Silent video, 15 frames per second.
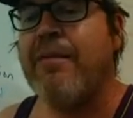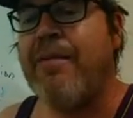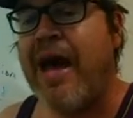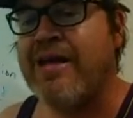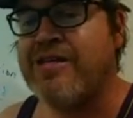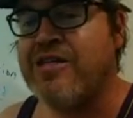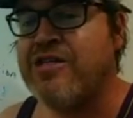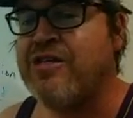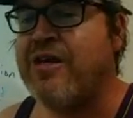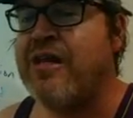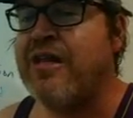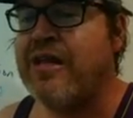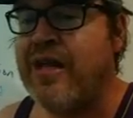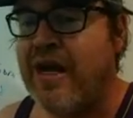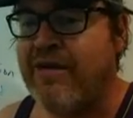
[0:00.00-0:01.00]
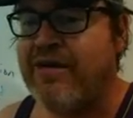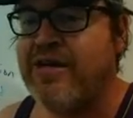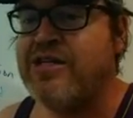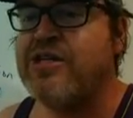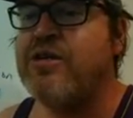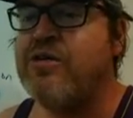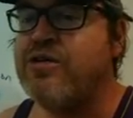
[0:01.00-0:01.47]
passenger in the
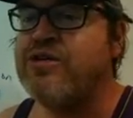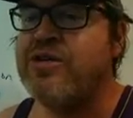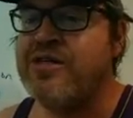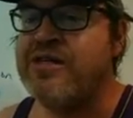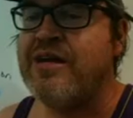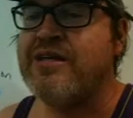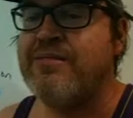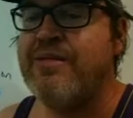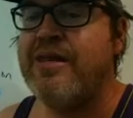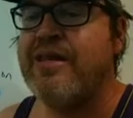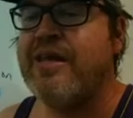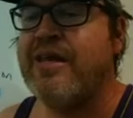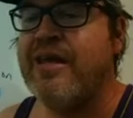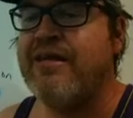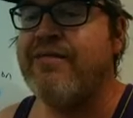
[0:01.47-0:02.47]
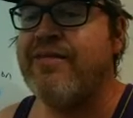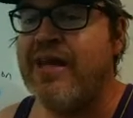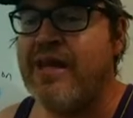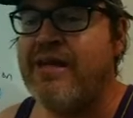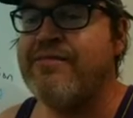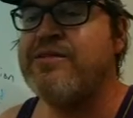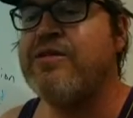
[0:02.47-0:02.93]
carriage, who turns out to be the king of
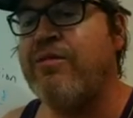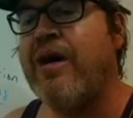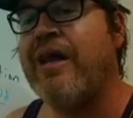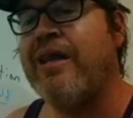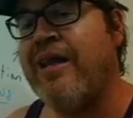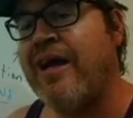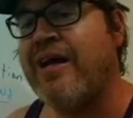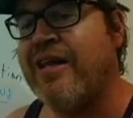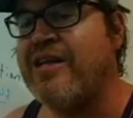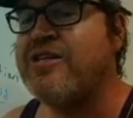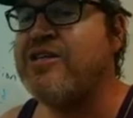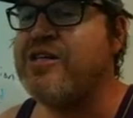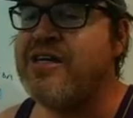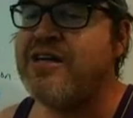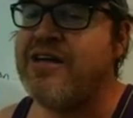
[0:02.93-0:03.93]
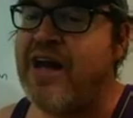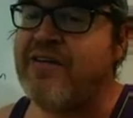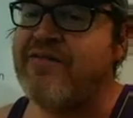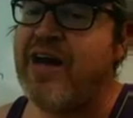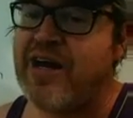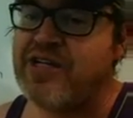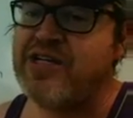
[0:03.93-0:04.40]
Thebes, who unluckily turns out
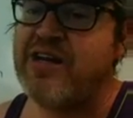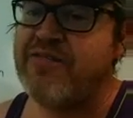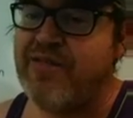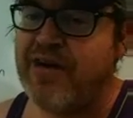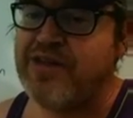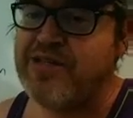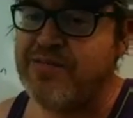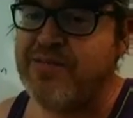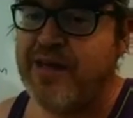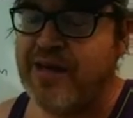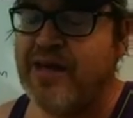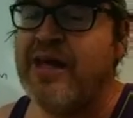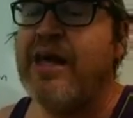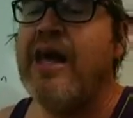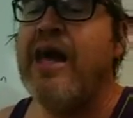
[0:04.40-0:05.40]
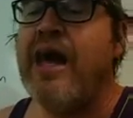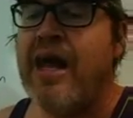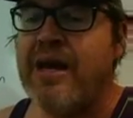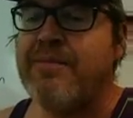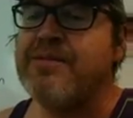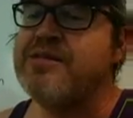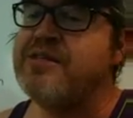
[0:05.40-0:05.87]
to actually have also been
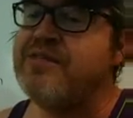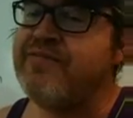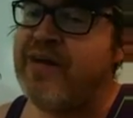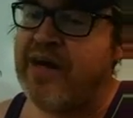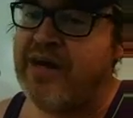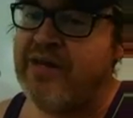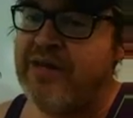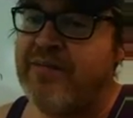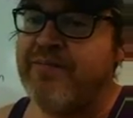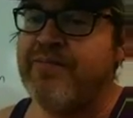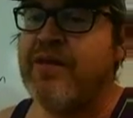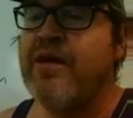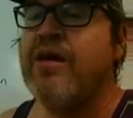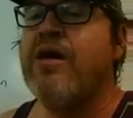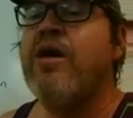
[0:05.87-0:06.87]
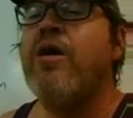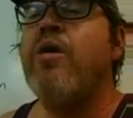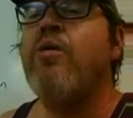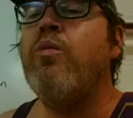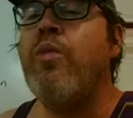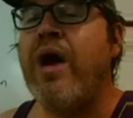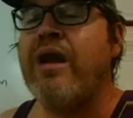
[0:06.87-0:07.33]
Oedipus's father.
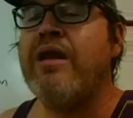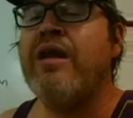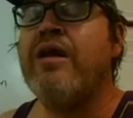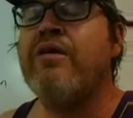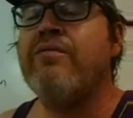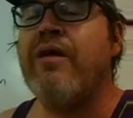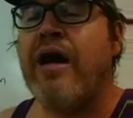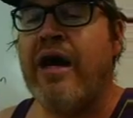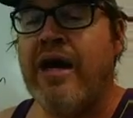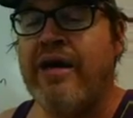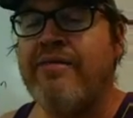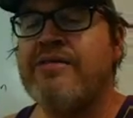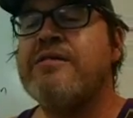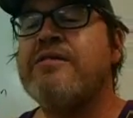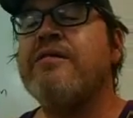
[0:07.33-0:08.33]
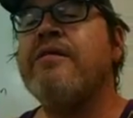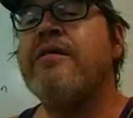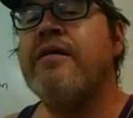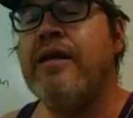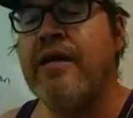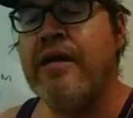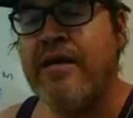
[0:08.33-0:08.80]
When he arrives
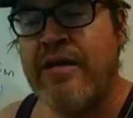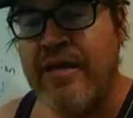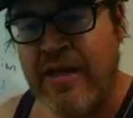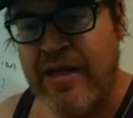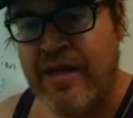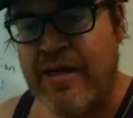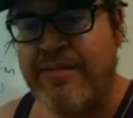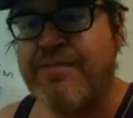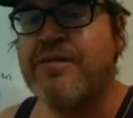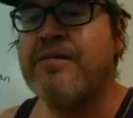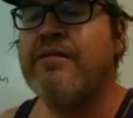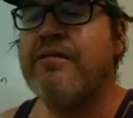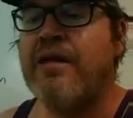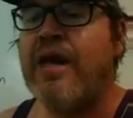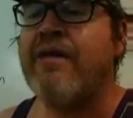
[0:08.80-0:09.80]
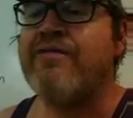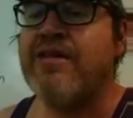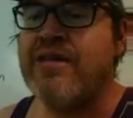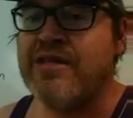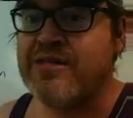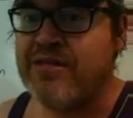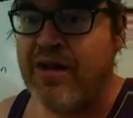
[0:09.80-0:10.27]
in Thebes after
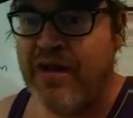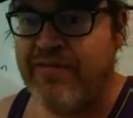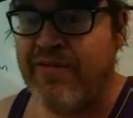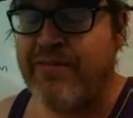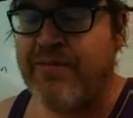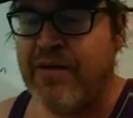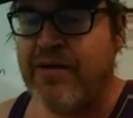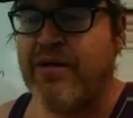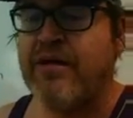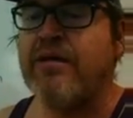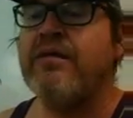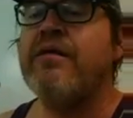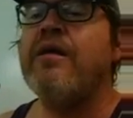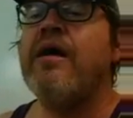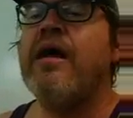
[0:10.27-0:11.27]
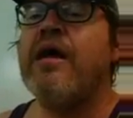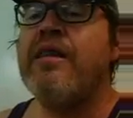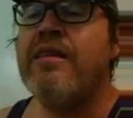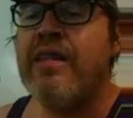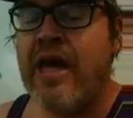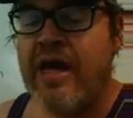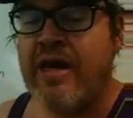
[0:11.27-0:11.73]
this awful murder,
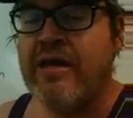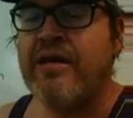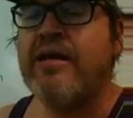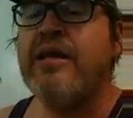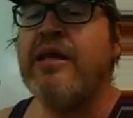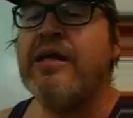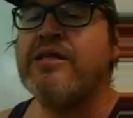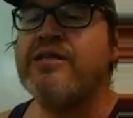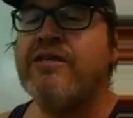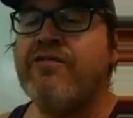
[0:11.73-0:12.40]
then he is